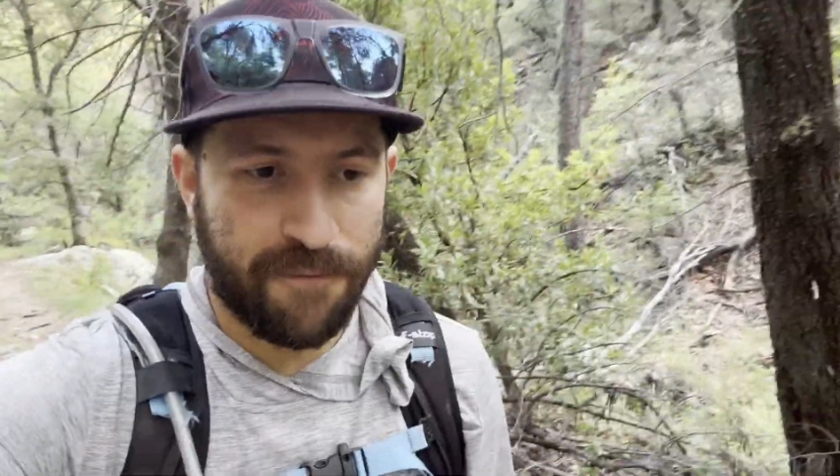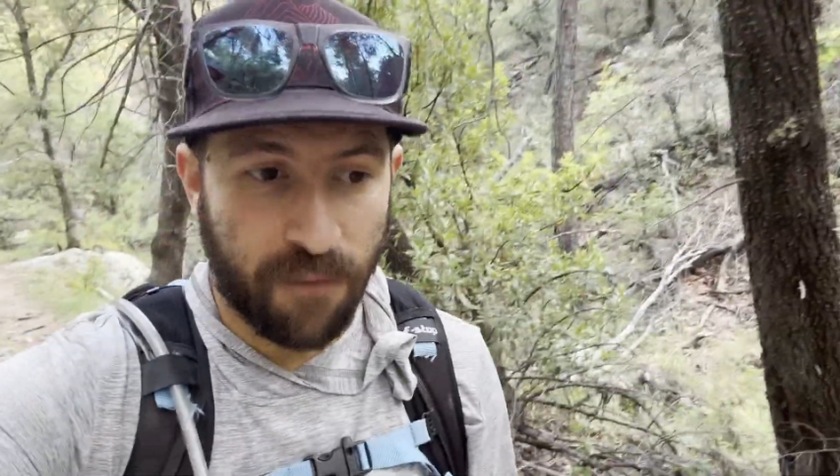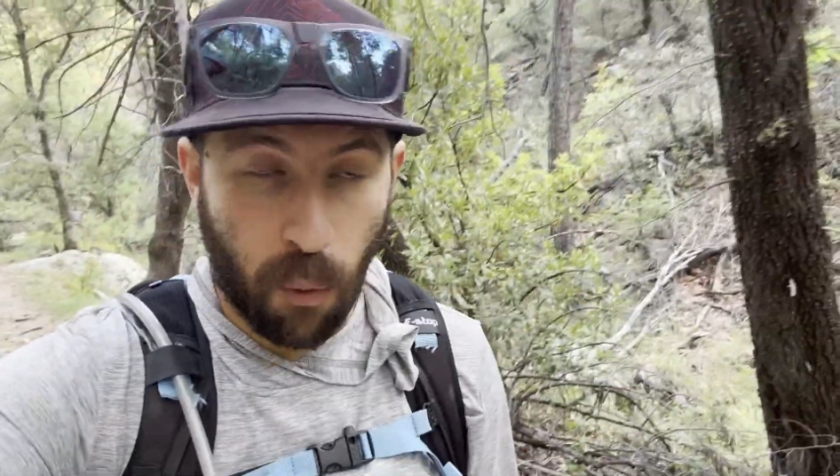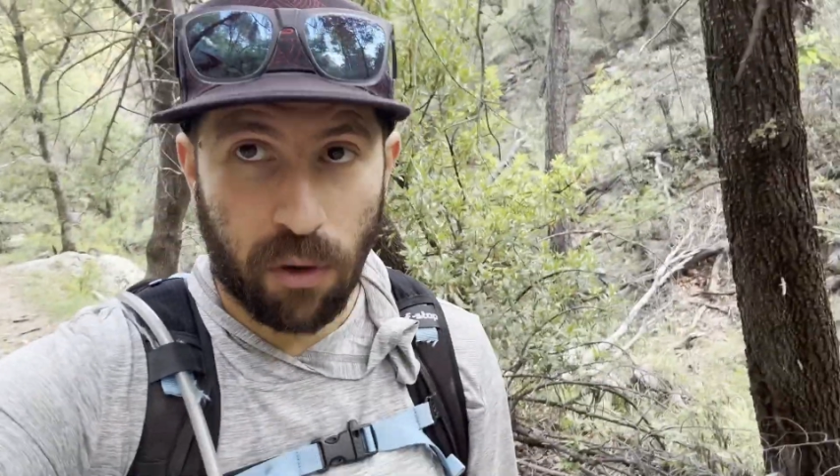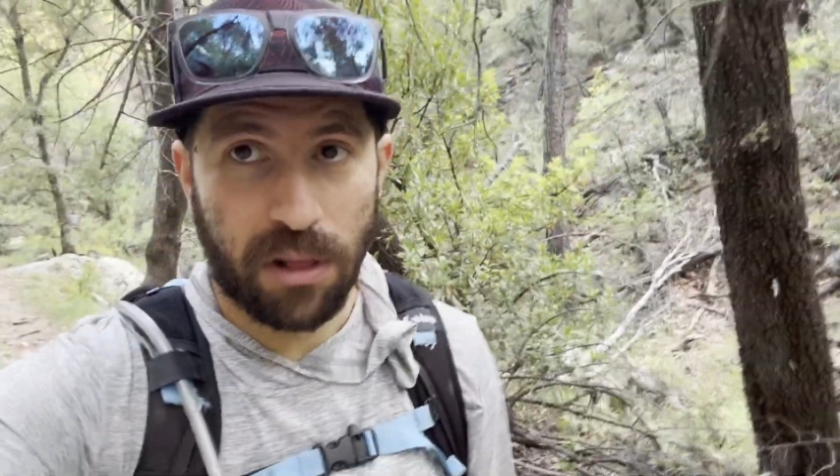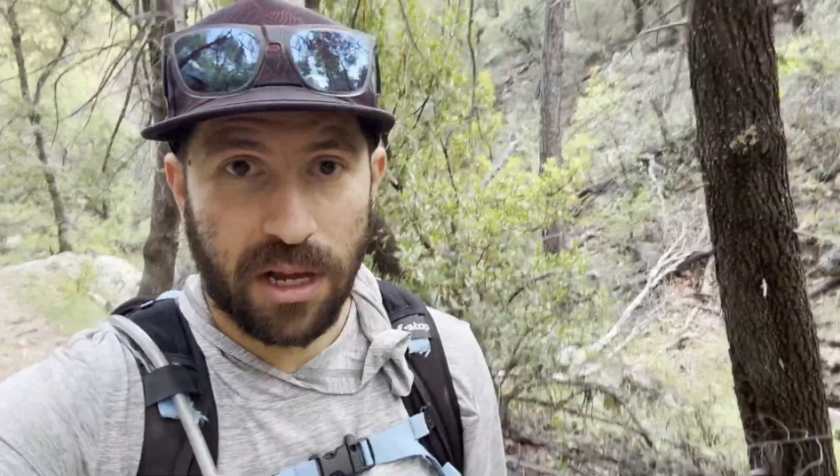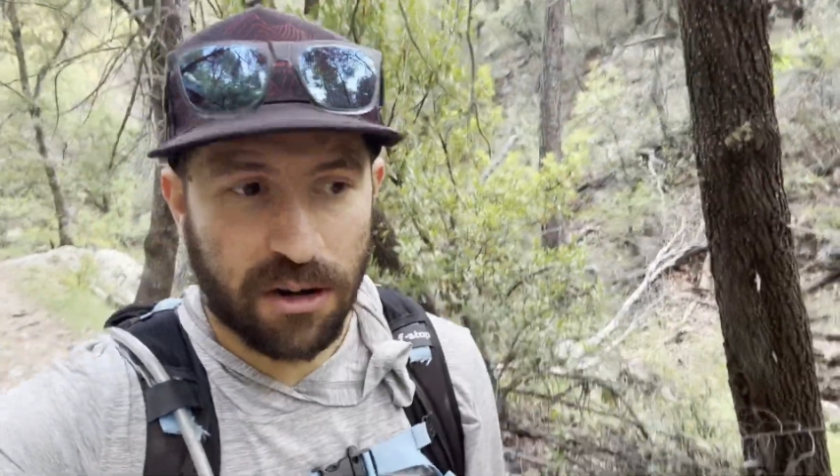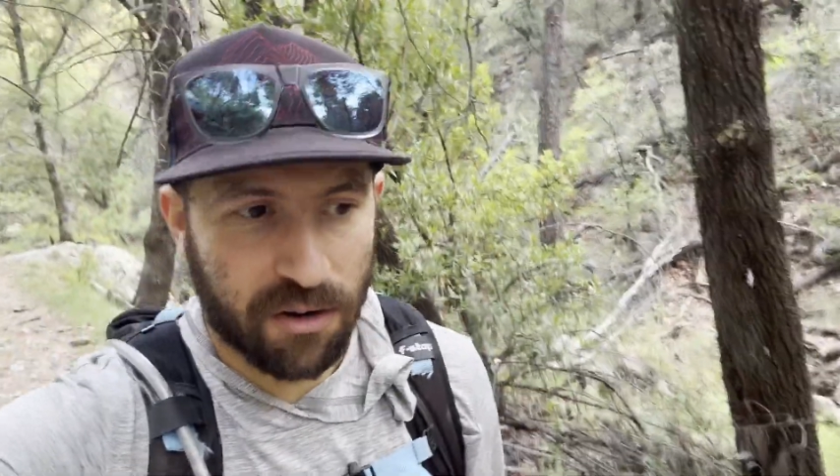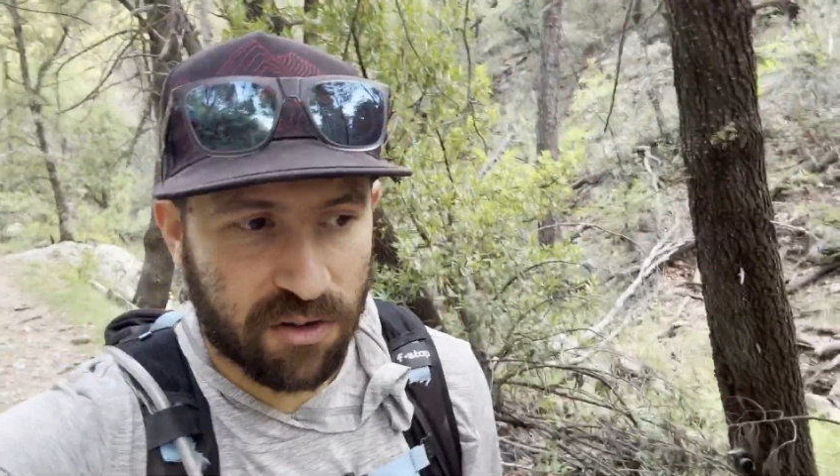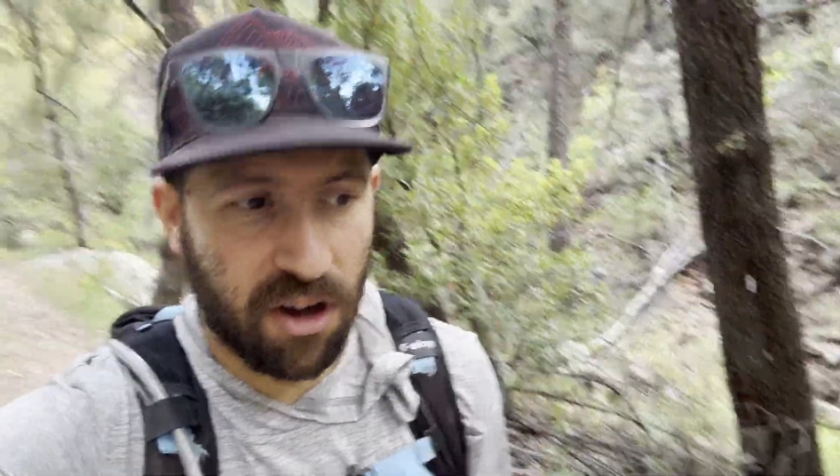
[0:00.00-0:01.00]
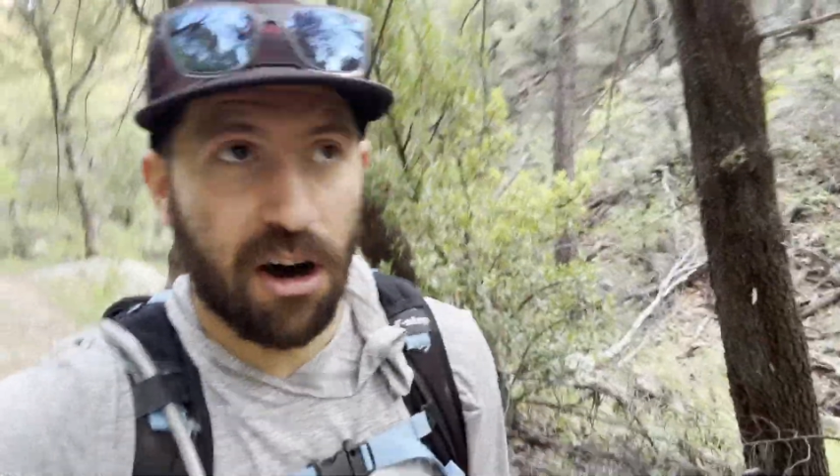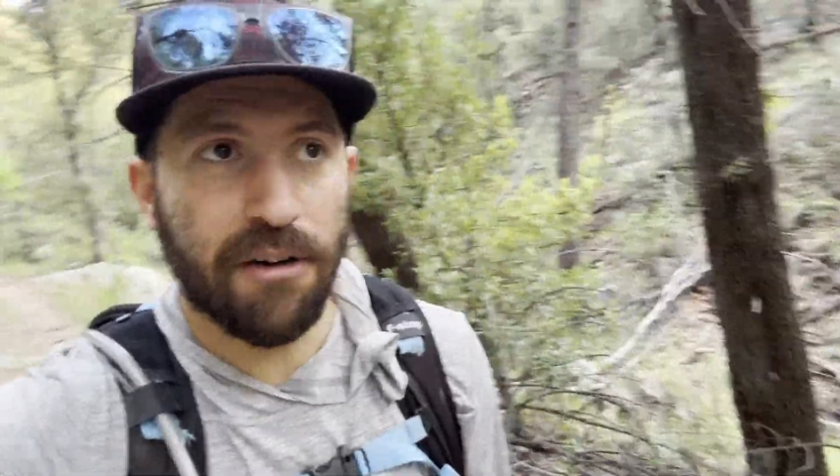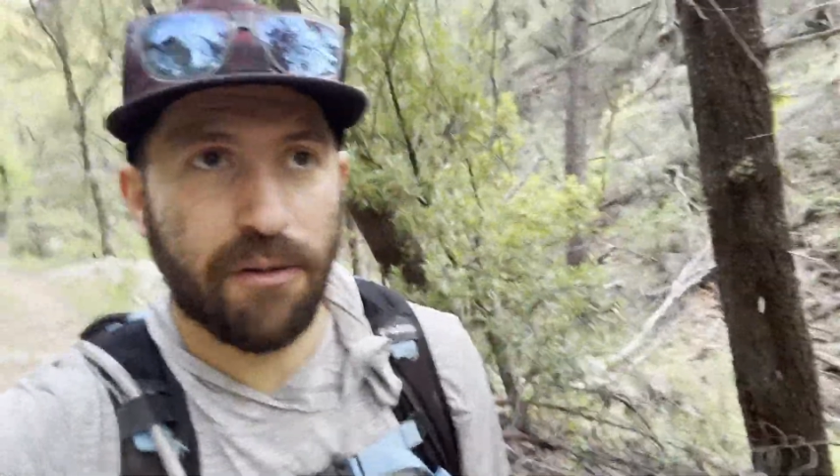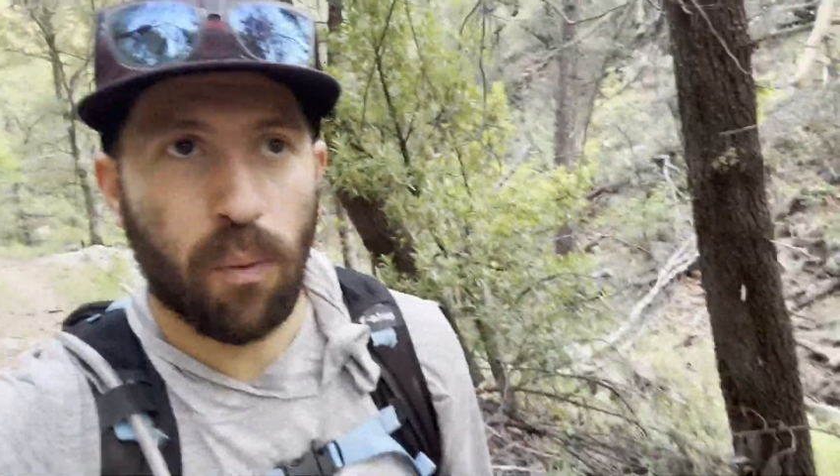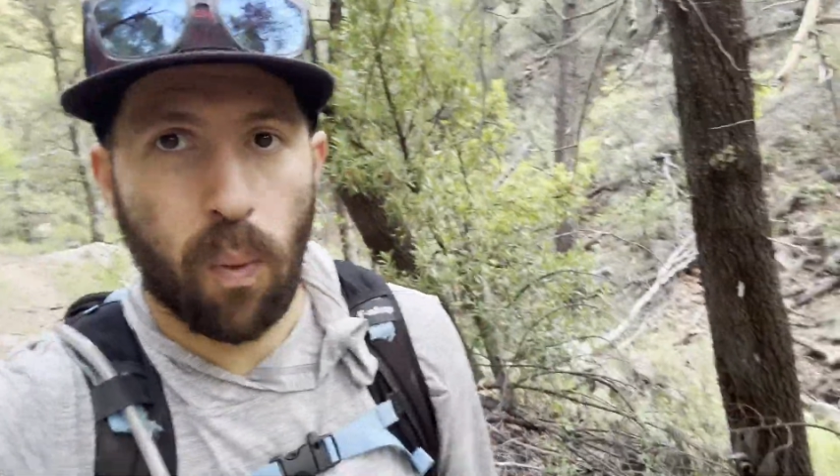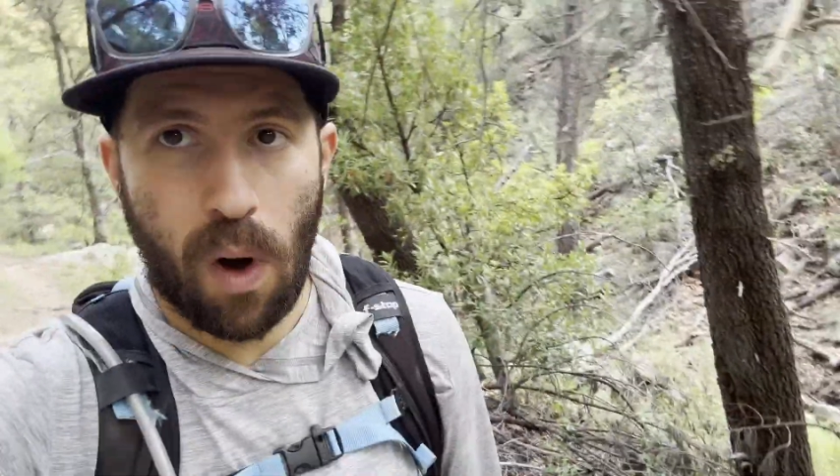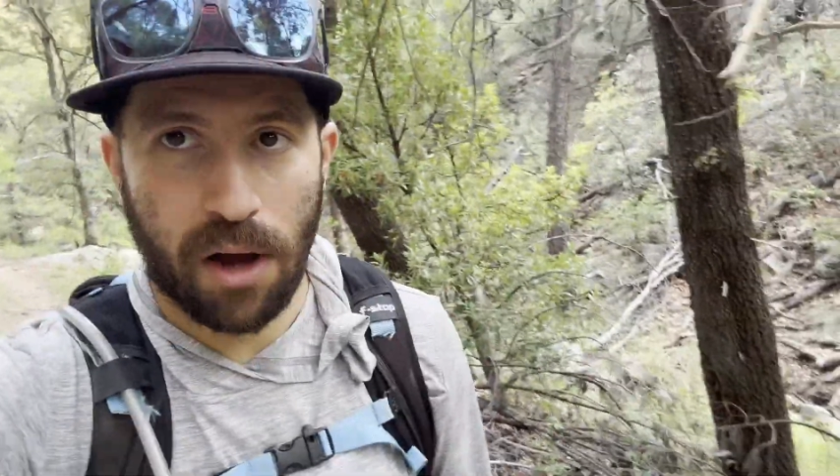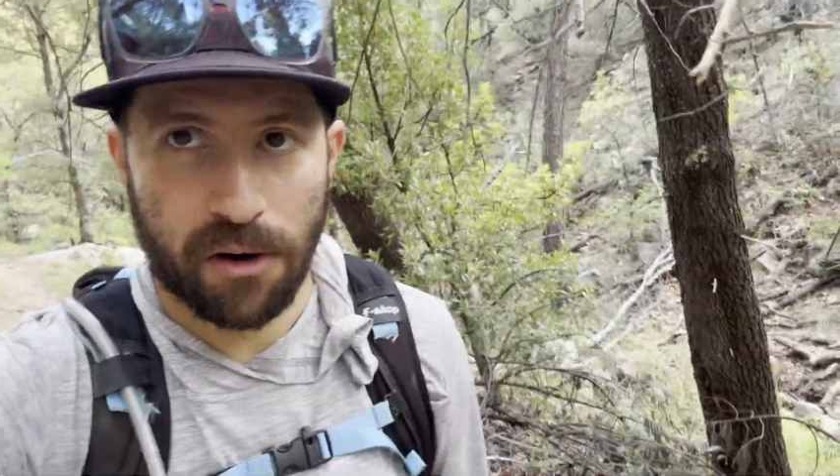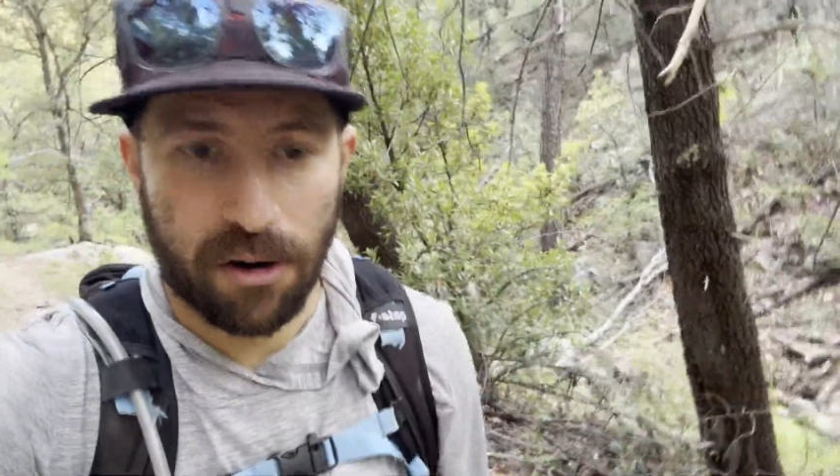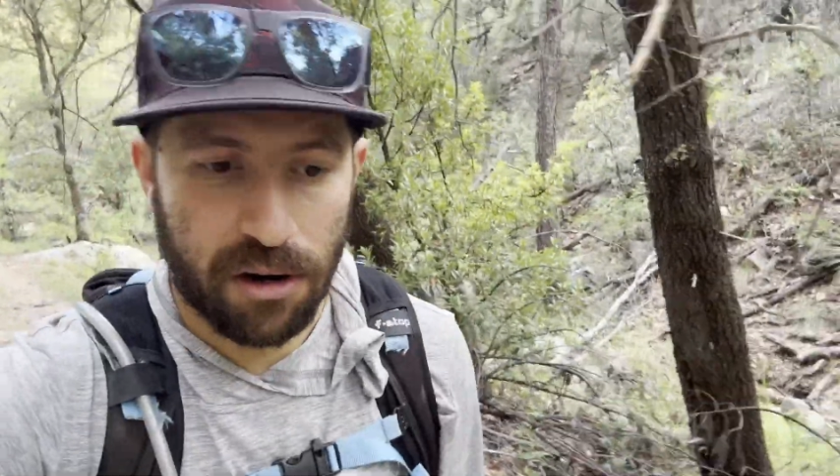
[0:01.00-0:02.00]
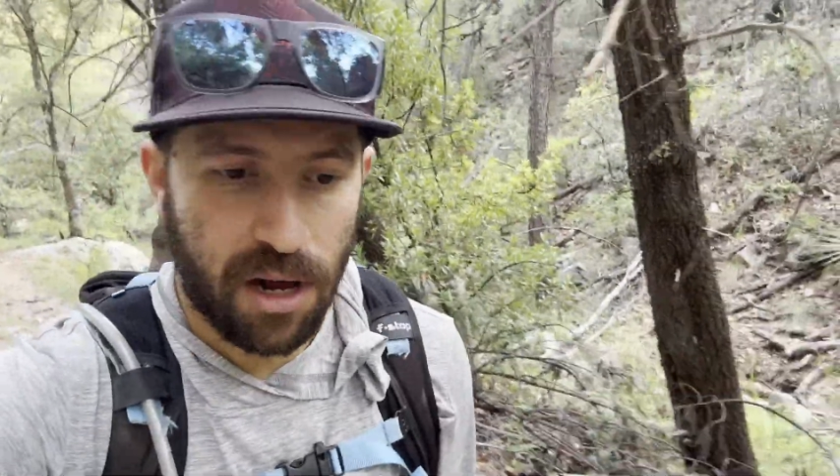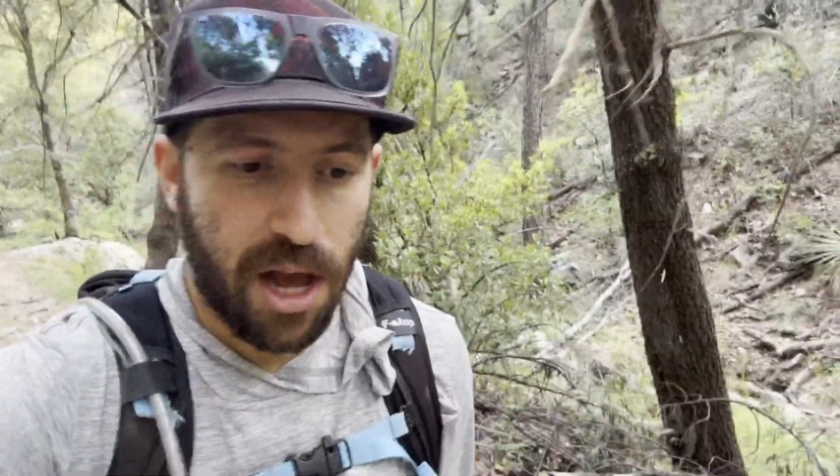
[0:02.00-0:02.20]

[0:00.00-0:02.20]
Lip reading: 4 liters of water